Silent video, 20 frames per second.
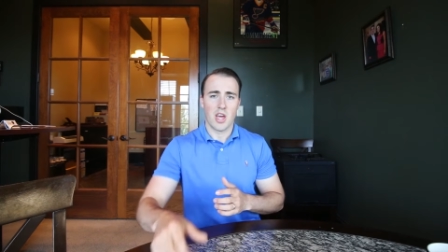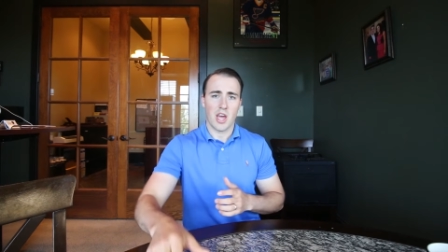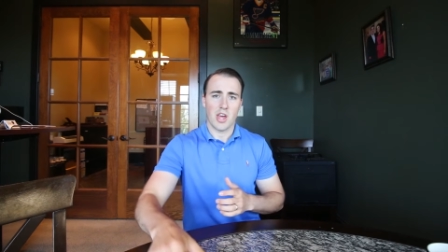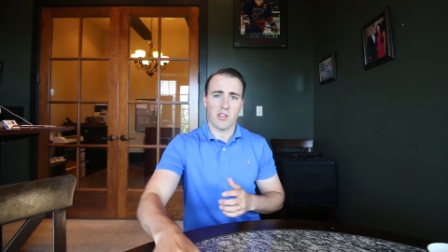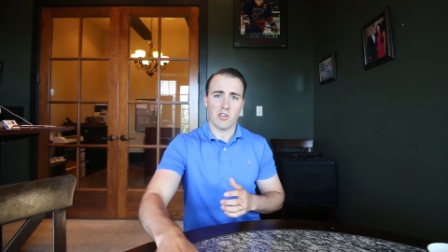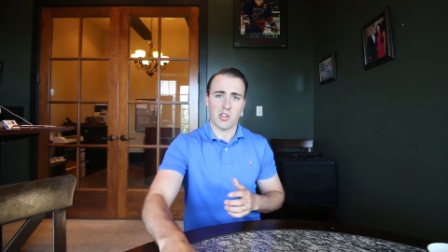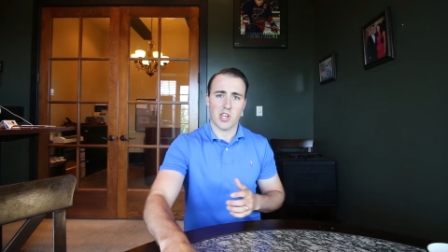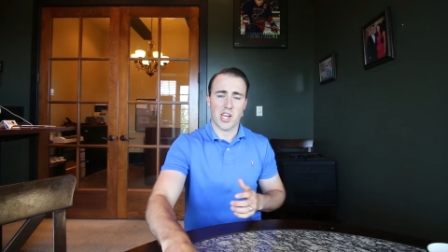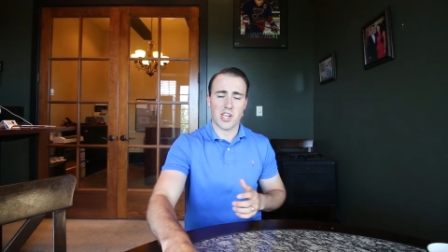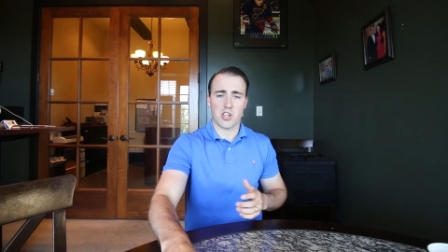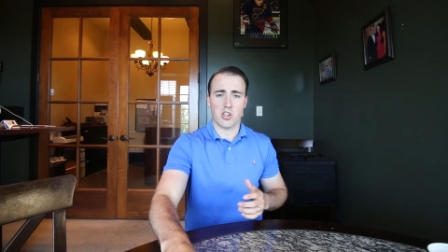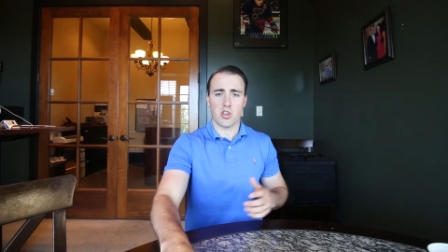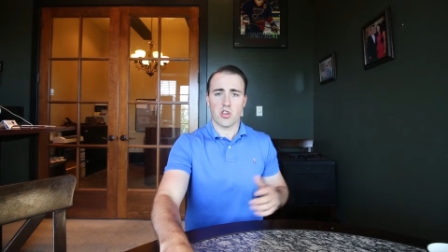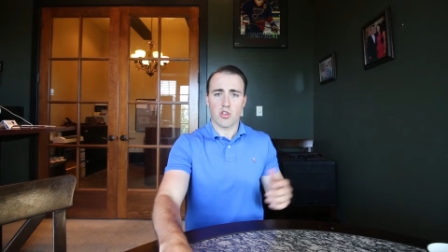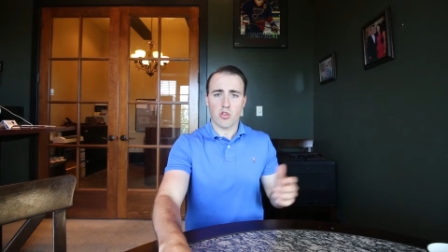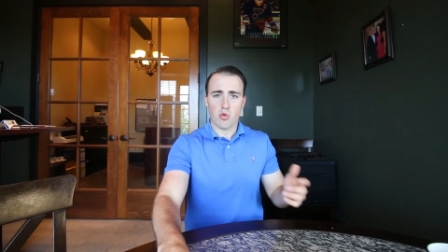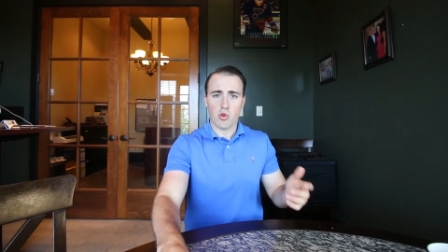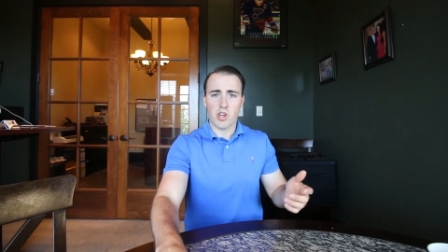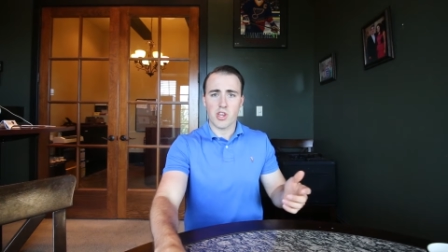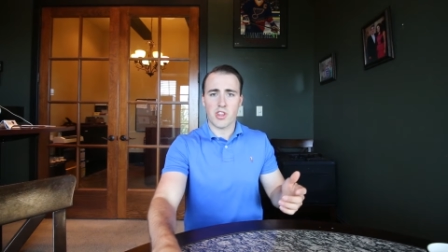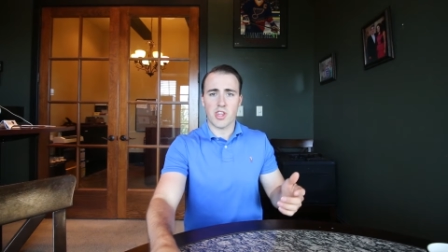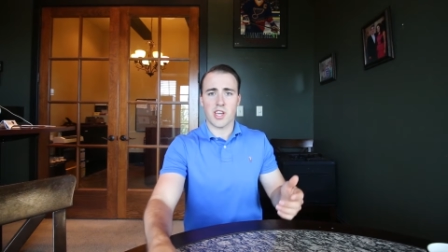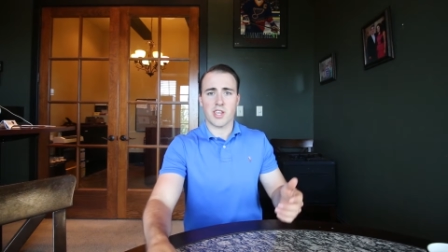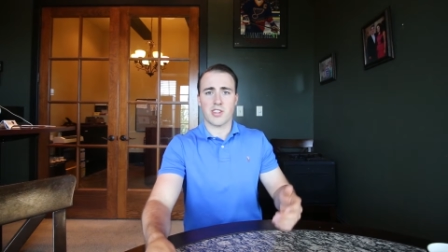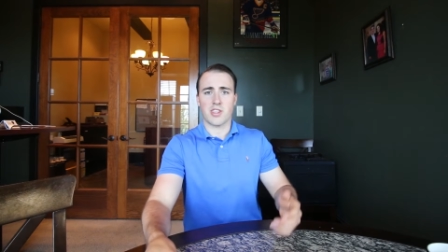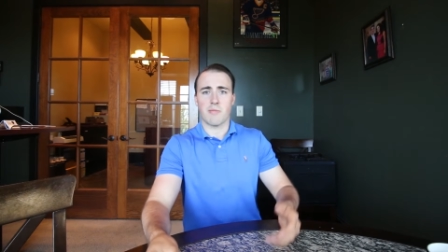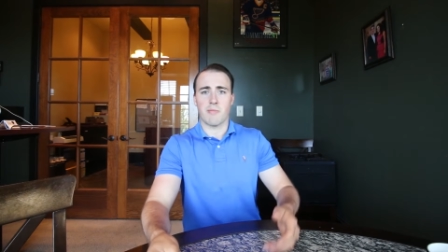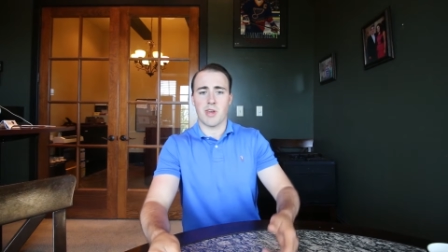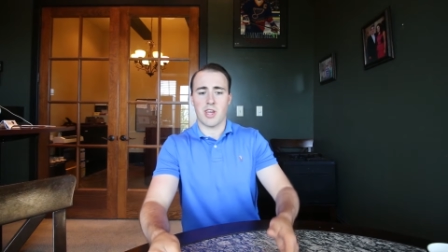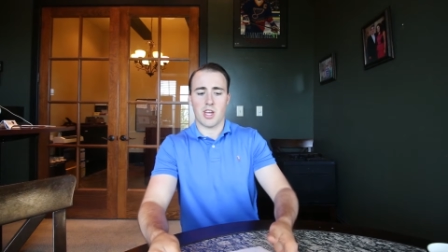And there's actually three
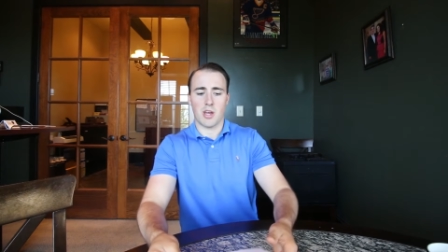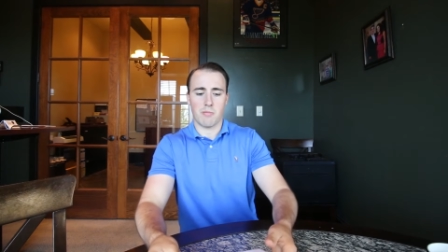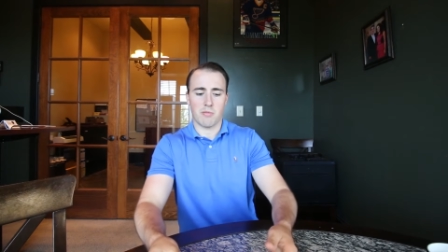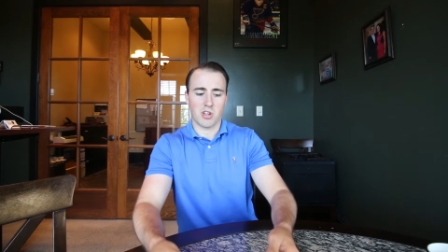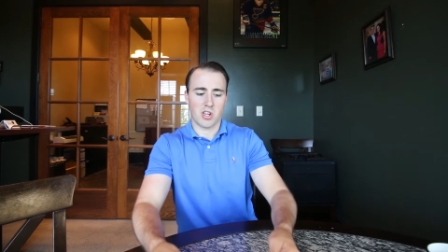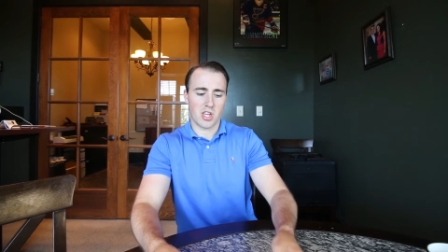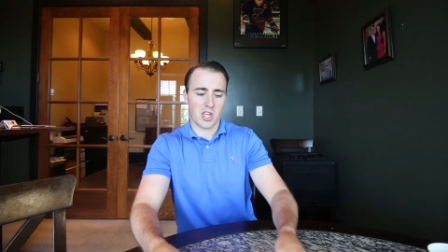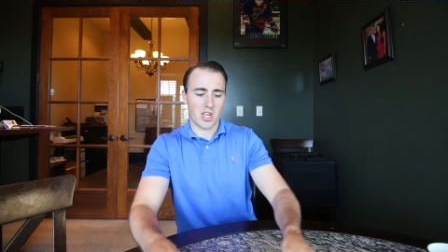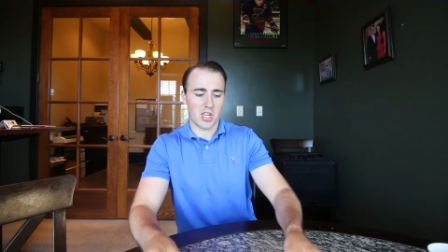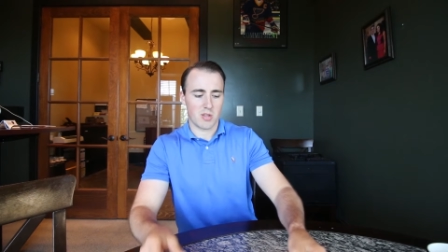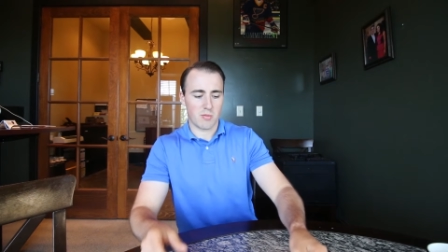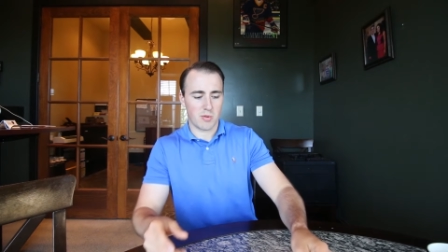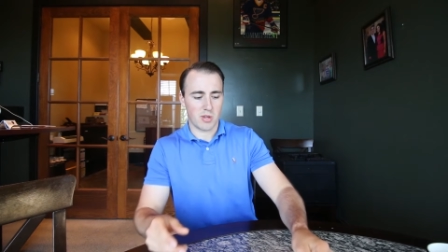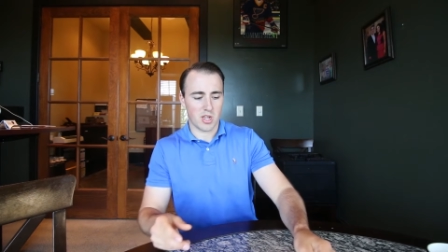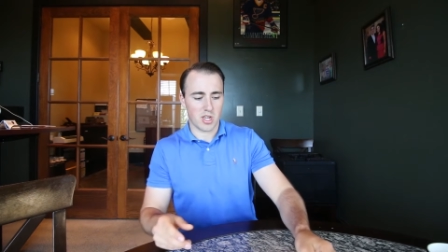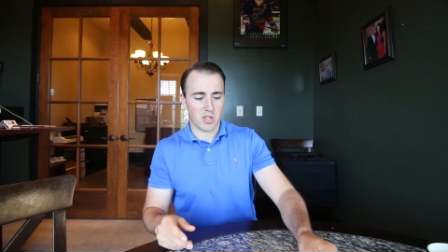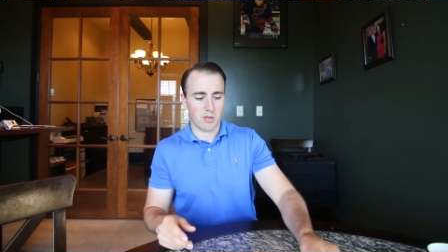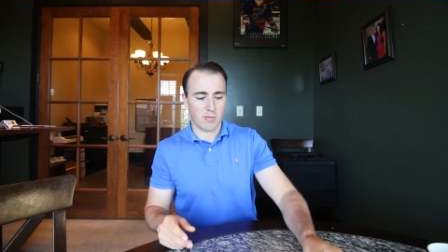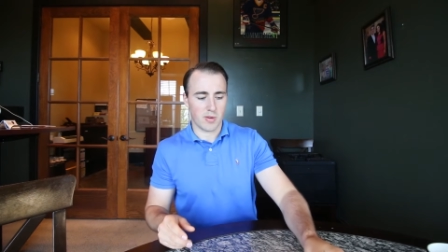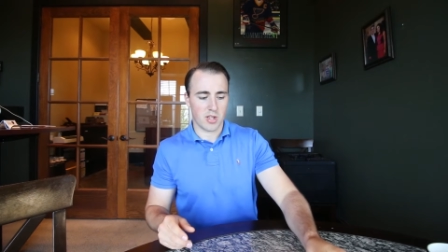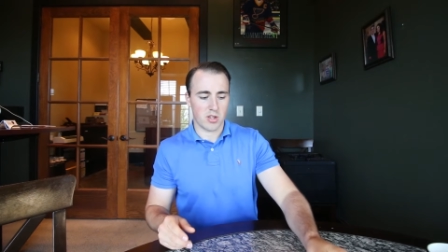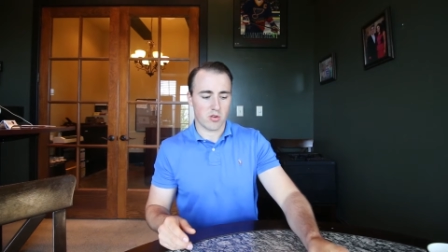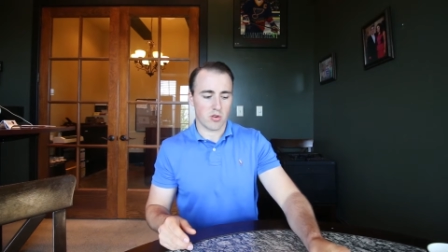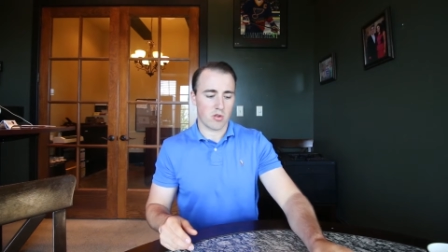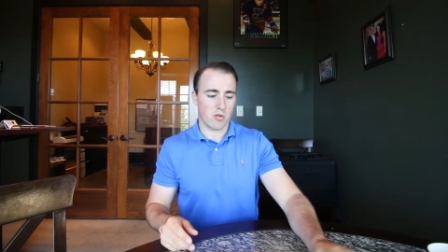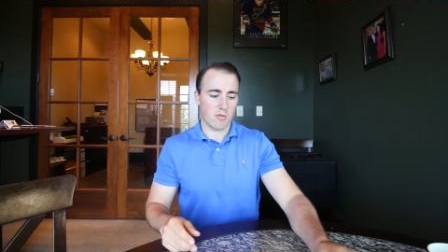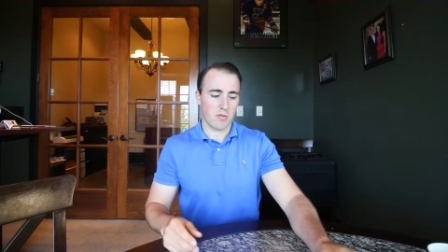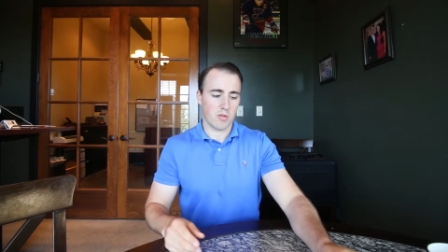things that make up the T S P expense,